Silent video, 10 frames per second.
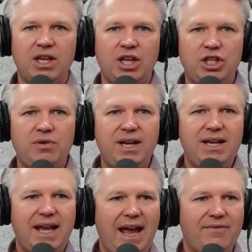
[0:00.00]
You need
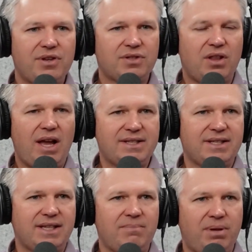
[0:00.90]
to have those
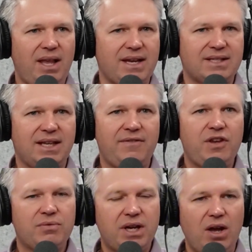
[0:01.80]
clauses in place. And if
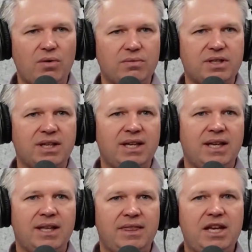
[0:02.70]
you don't,
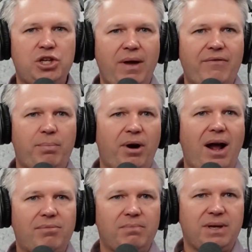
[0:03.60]
then you have a
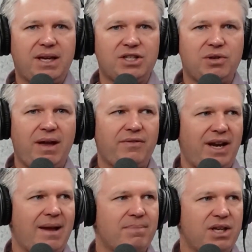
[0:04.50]
problem because you have an
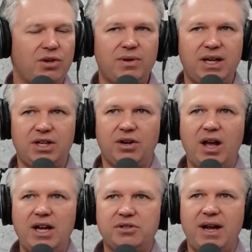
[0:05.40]
ambiguity in your
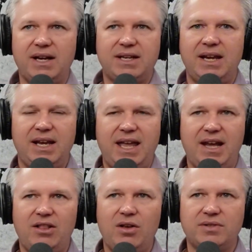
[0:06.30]
contract and it
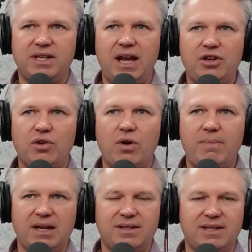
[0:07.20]
can't close. And now you're going
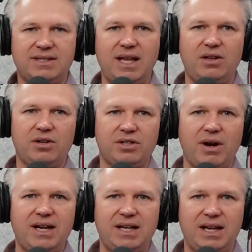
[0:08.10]
back to the seller
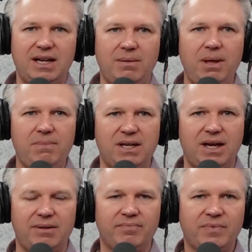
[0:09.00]
trying to get an amendment done.